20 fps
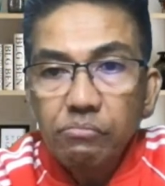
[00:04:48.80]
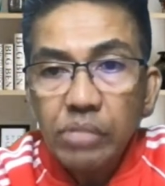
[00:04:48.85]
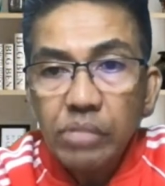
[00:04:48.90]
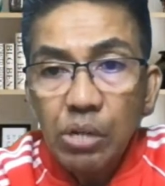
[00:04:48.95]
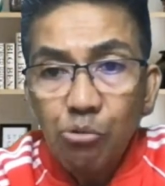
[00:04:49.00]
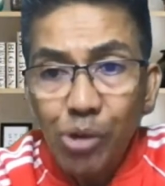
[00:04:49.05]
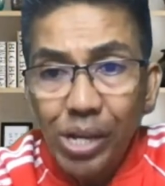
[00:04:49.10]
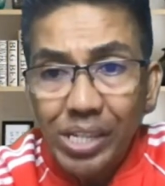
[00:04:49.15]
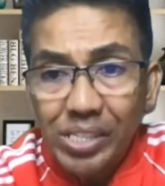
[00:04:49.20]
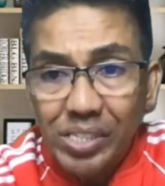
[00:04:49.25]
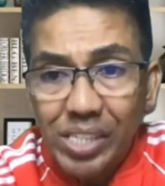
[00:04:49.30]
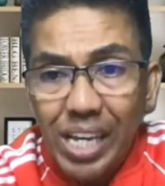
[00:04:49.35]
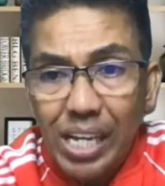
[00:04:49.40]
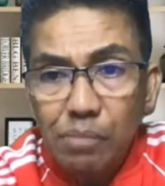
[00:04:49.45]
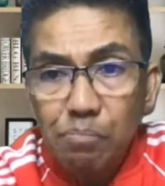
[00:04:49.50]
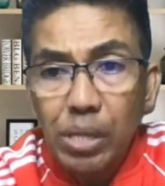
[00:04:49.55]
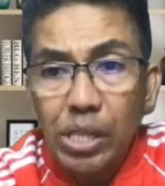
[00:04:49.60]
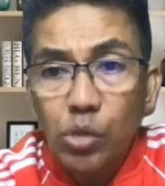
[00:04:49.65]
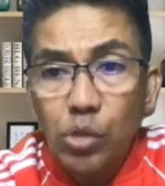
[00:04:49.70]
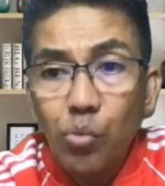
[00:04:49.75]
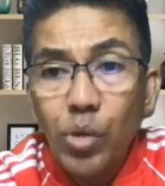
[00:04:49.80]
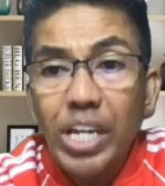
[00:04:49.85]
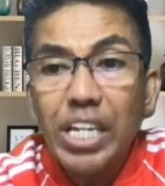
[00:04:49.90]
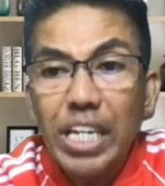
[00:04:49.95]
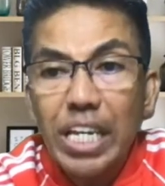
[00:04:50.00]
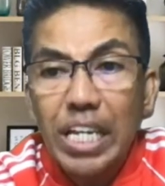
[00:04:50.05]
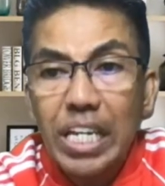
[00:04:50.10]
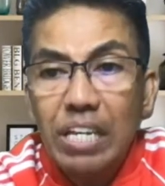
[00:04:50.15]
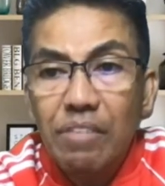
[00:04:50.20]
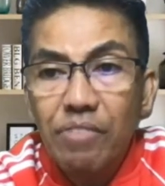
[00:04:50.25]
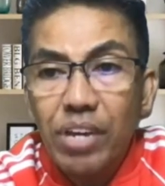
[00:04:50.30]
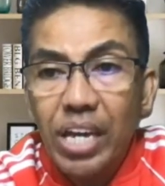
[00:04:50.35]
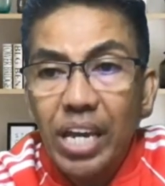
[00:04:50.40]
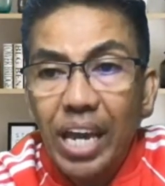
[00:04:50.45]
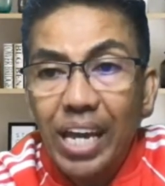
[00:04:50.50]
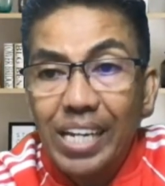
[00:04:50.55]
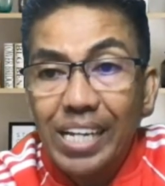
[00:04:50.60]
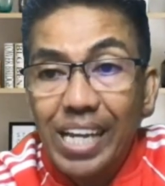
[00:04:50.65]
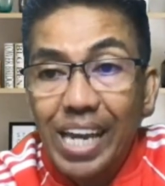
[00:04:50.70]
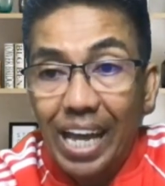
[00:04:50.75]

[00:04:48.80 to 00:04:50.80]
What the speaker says: Resen between Nineveh and